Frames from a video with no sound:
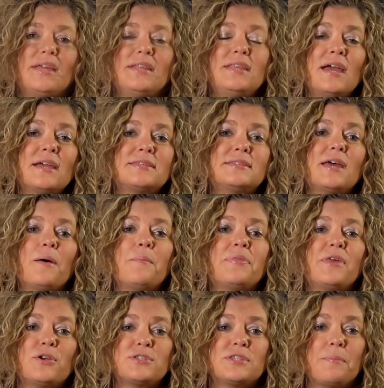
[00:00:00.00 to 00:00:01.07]
Next up,
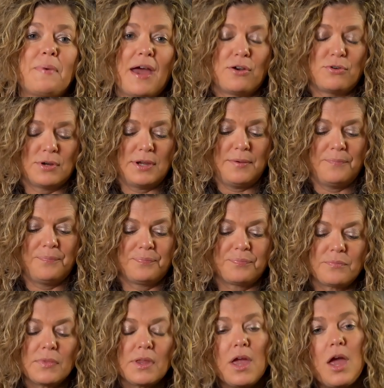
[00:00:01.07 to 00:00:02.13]
there's the battery.
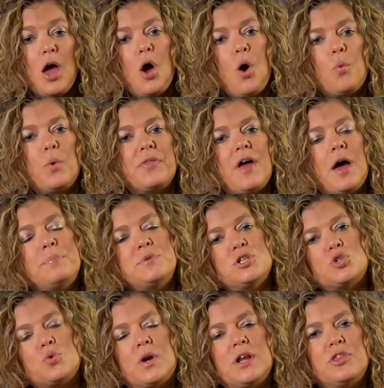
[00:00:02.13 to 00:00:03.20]
With up to
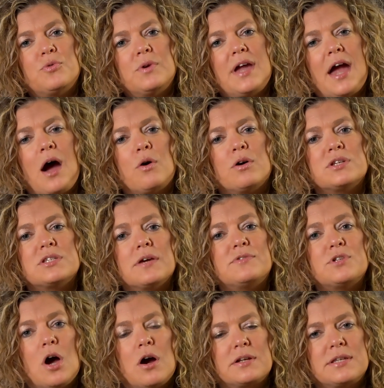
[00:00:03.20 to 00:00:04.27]
23 hours of
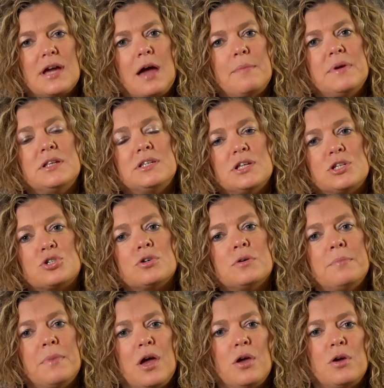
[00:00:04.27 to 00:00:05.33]
talk time in
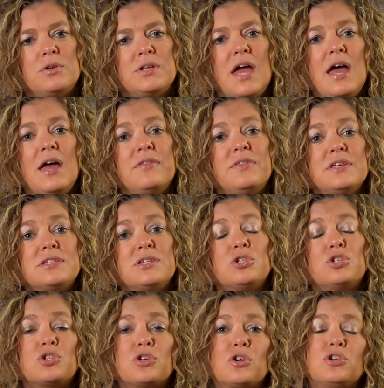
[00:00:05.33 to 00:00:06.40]
digital mode, this
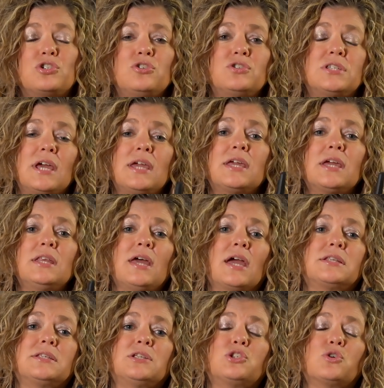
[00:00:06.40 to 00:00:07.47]
ensures you stay
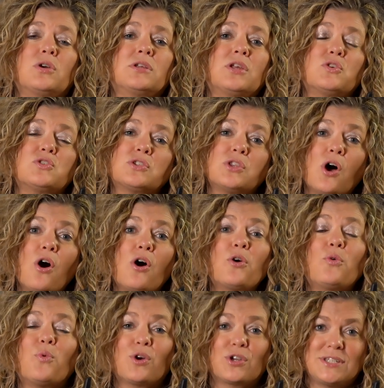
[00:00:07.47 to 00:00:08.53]
connected during those
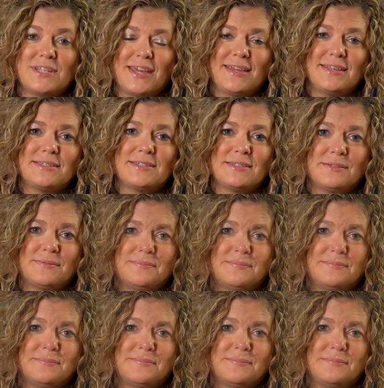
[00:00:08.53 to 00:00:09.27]
long work days.